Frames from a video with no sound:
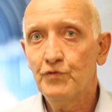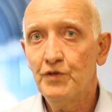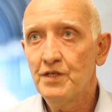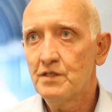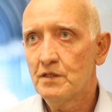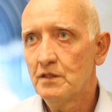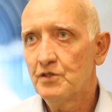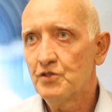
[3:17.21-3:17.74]

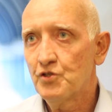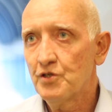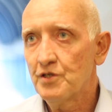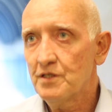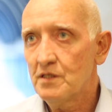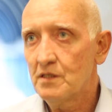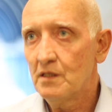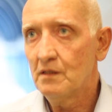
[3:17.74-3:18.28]

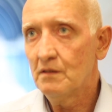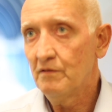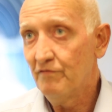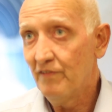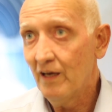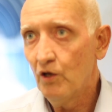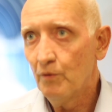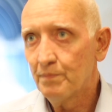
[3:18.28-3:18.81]
researchers and
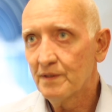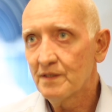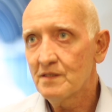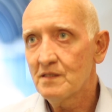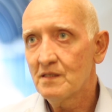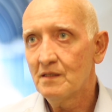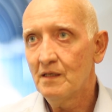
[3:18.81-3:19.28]
developers.